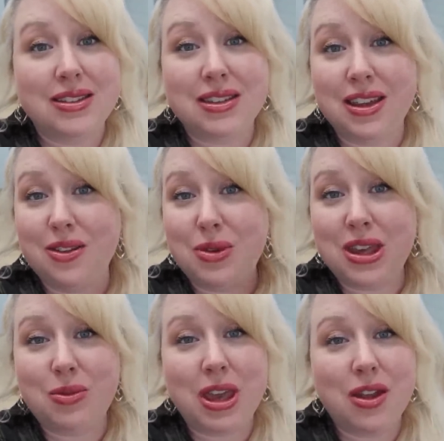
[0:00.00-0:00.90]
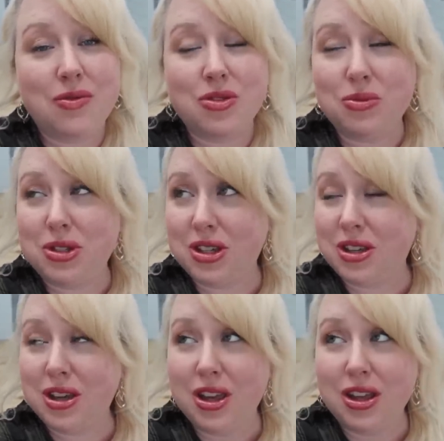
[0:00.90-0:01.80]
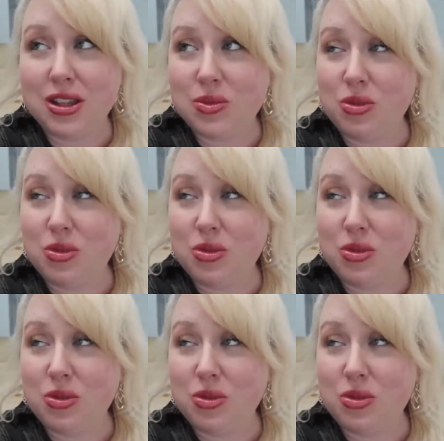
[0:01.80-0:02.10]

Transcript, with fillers: See, we, we have room to, to